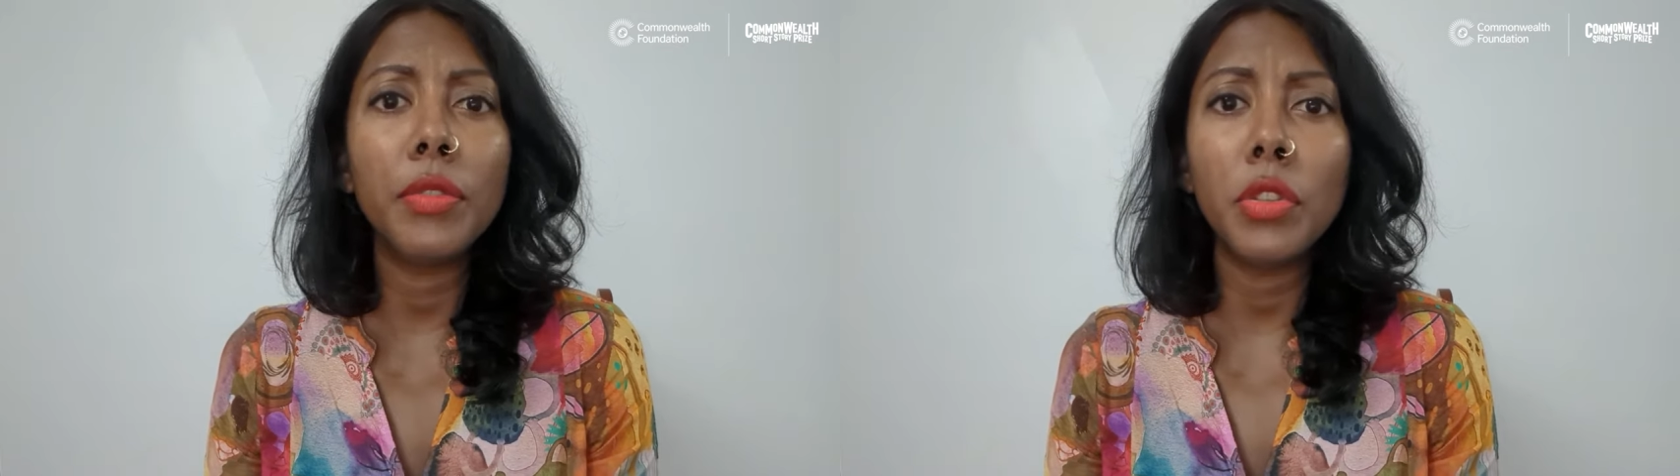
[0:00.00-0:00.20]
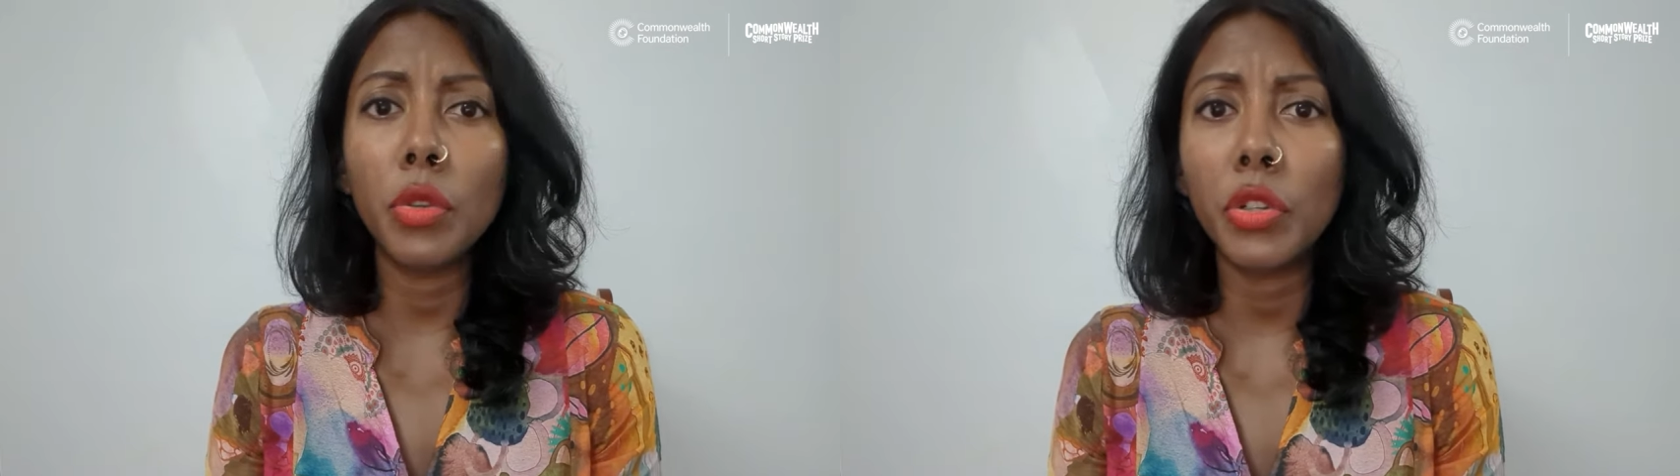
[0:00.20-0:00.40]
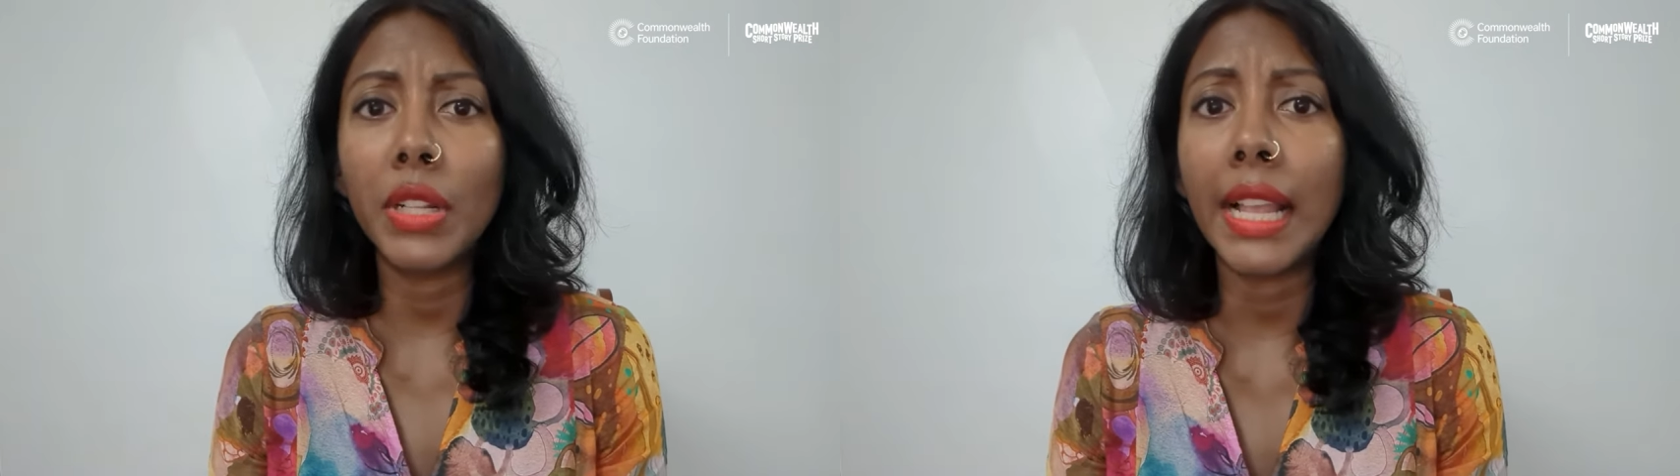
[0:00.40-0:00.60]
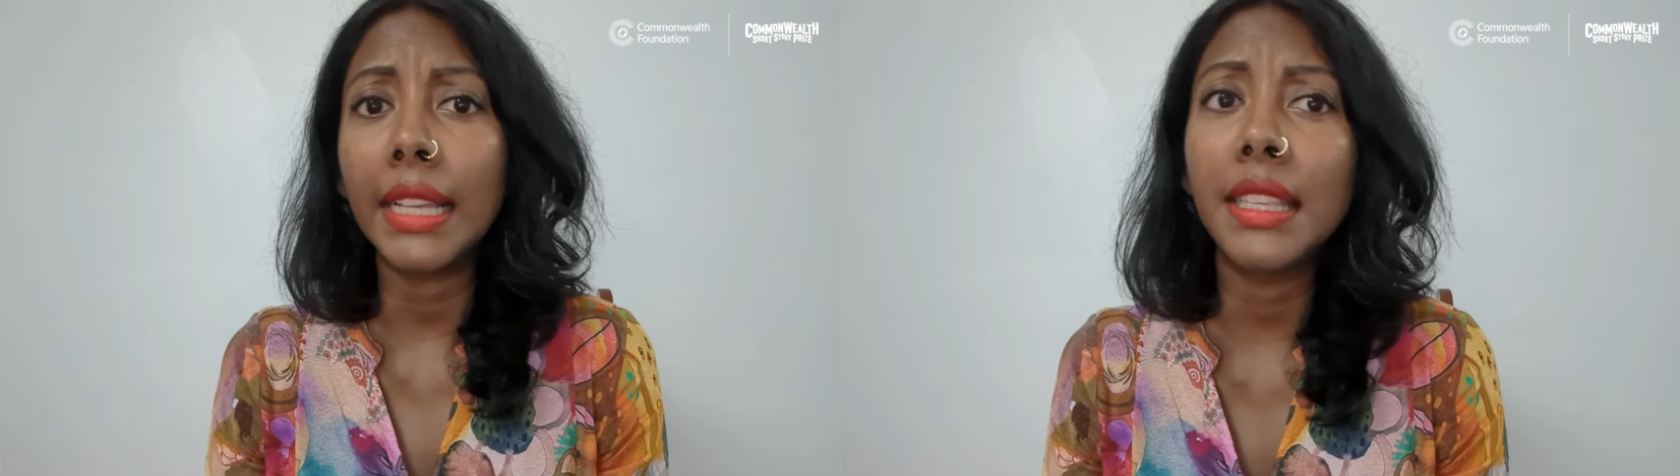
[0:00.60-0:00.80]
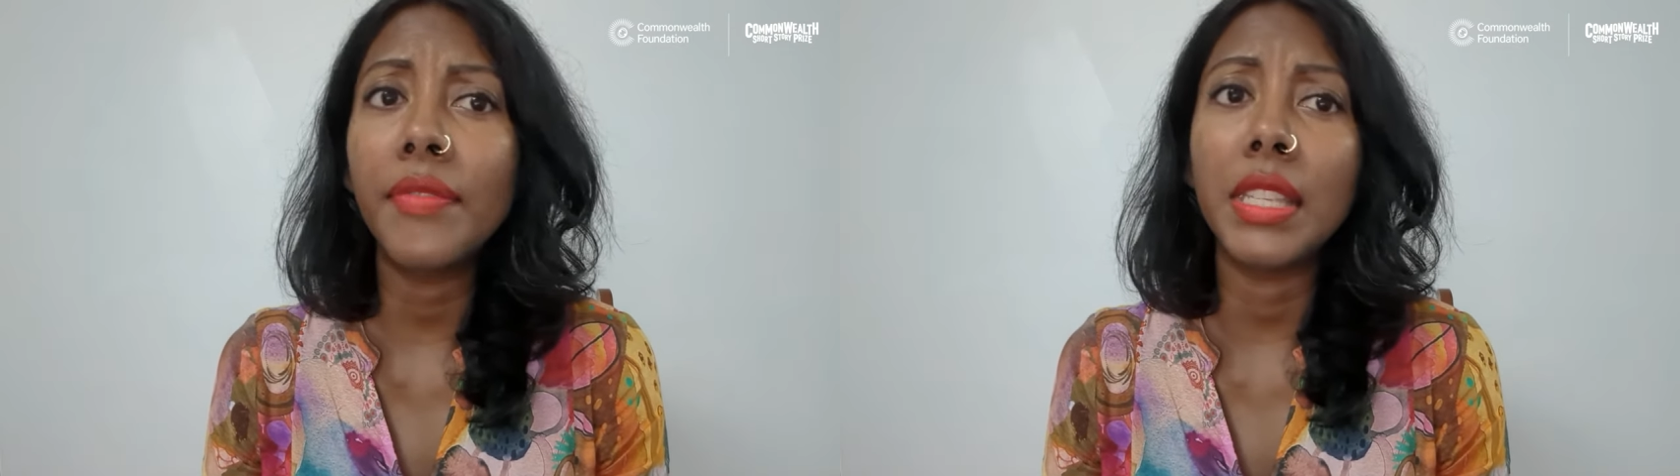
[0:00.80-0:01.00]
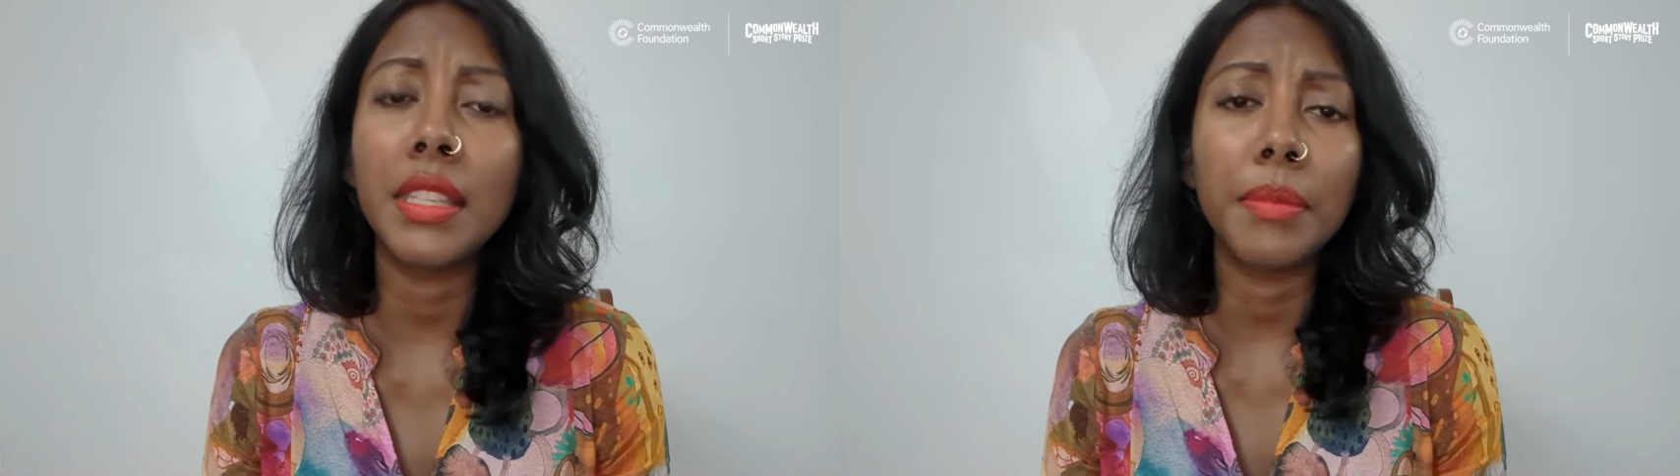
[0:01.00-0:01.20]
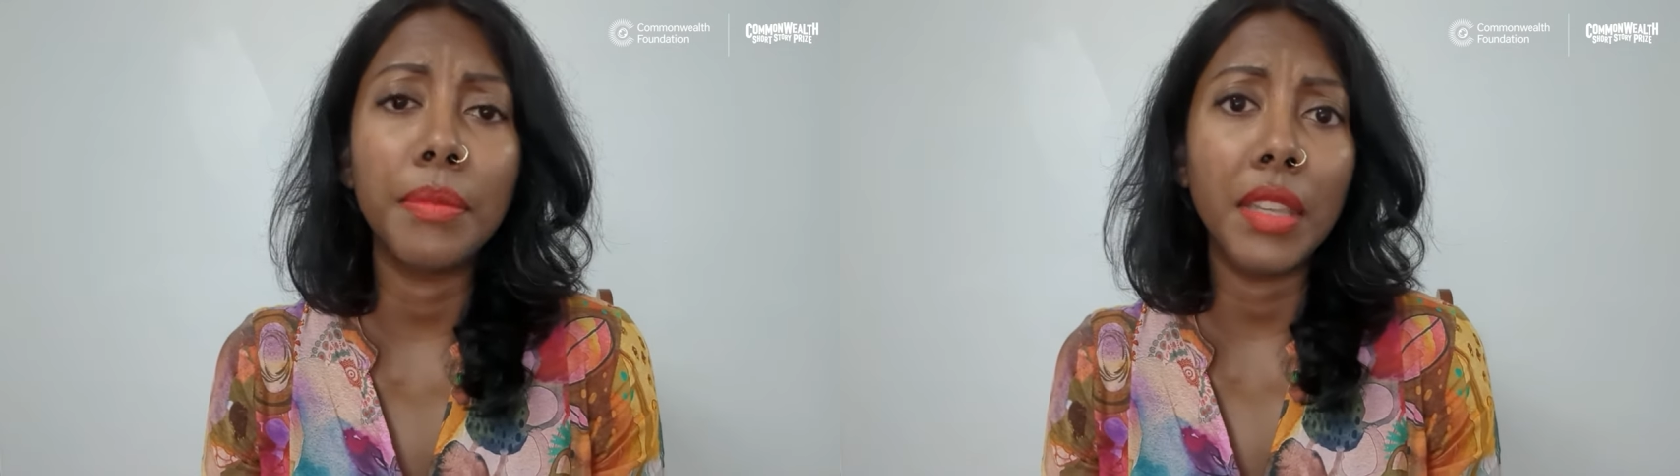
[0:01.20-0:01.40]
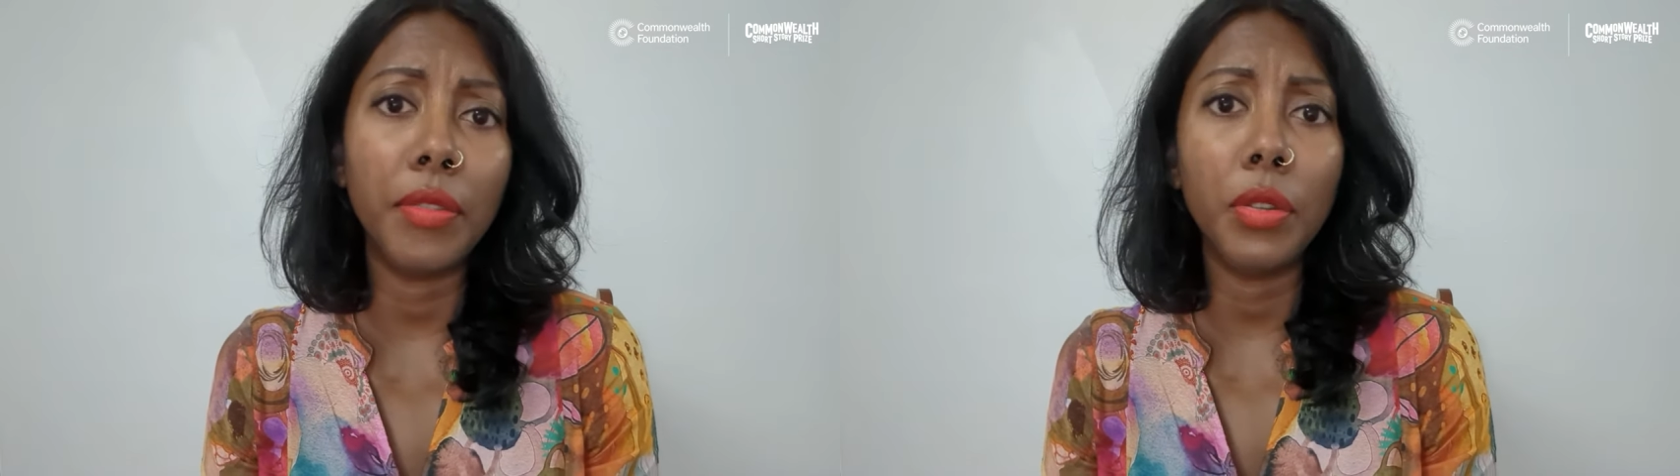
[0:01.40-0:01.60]
of social
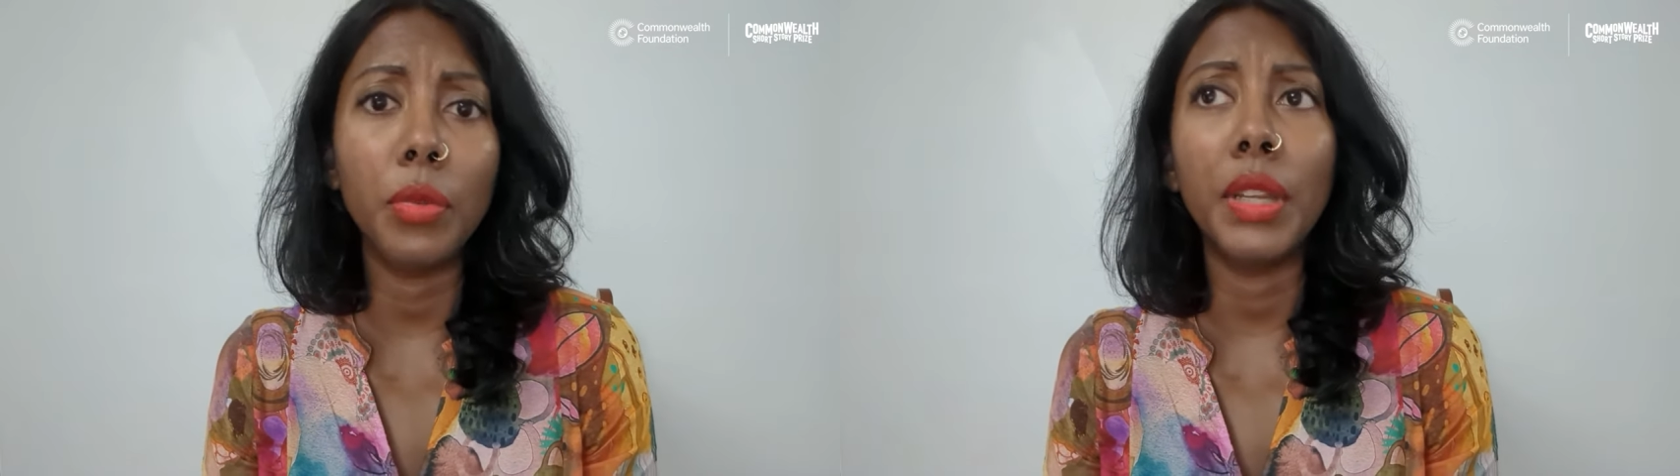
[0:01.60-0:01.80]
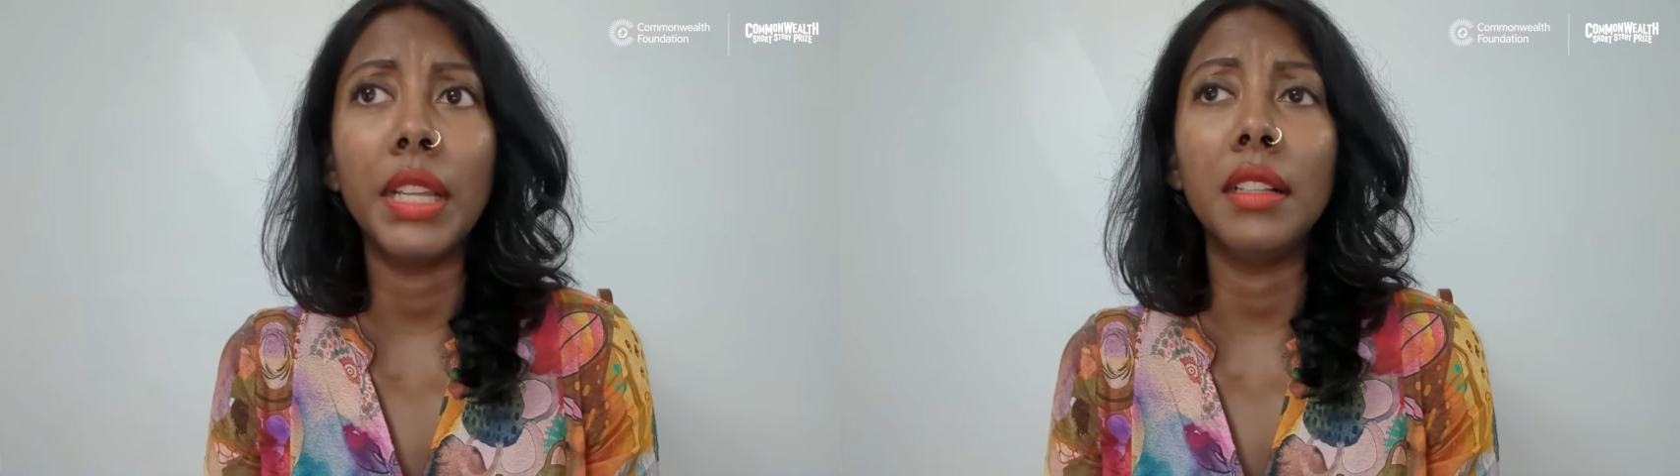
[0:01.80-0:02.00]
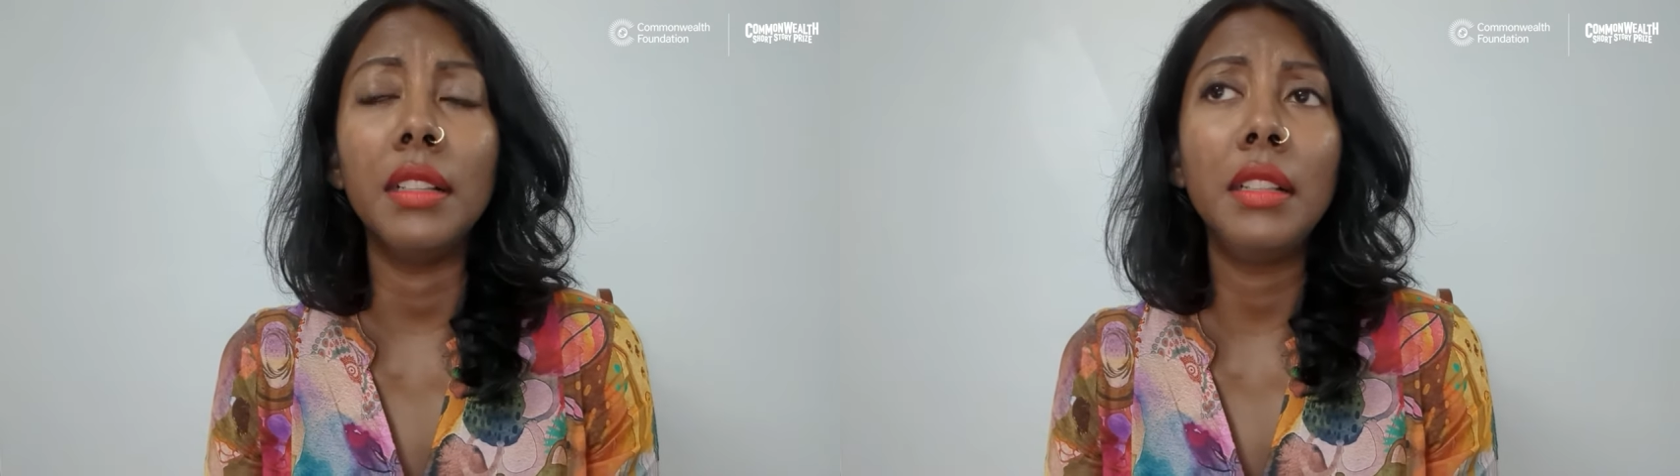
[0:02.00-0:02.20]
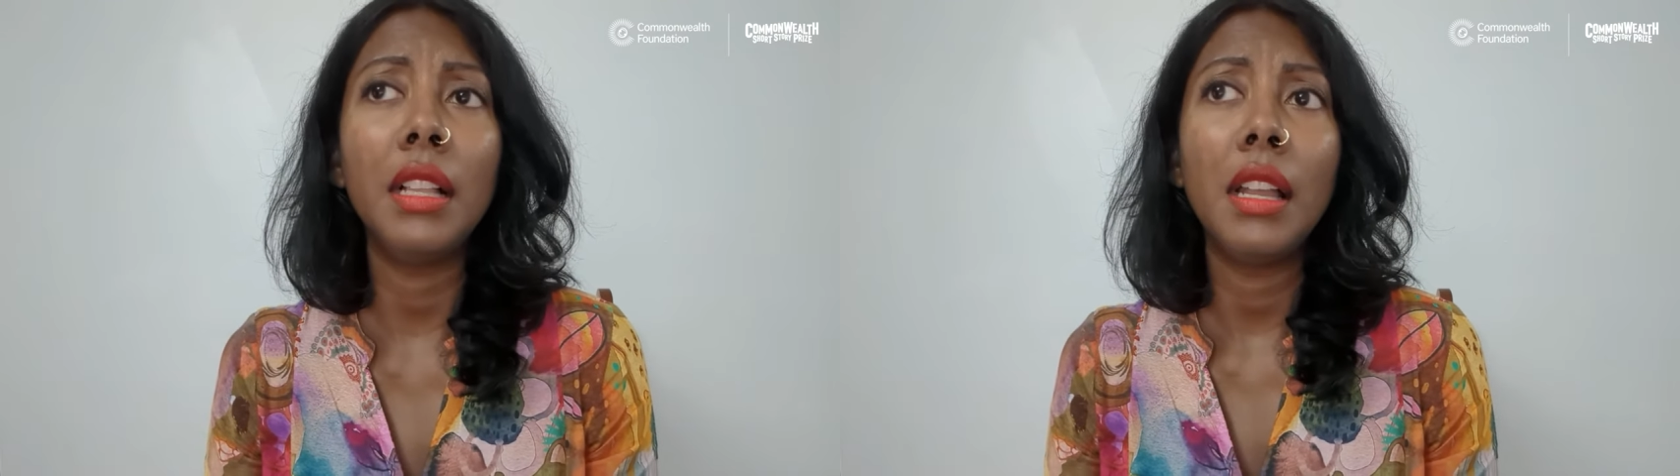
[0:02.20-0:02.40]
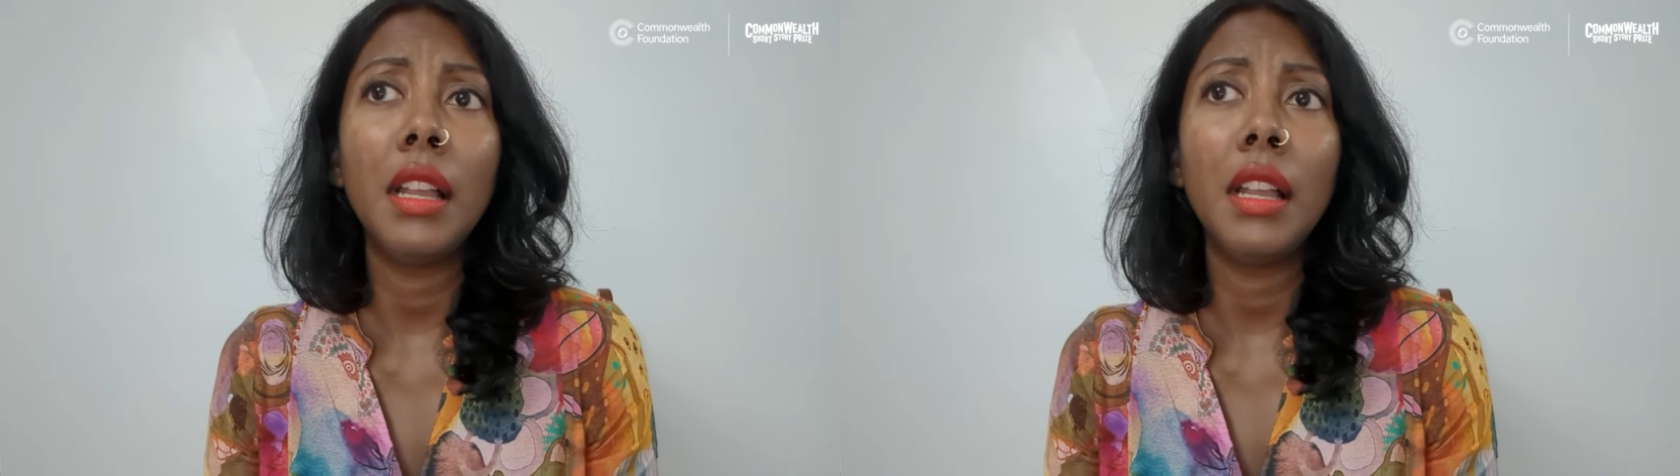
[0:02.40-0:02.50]
activism, if you will,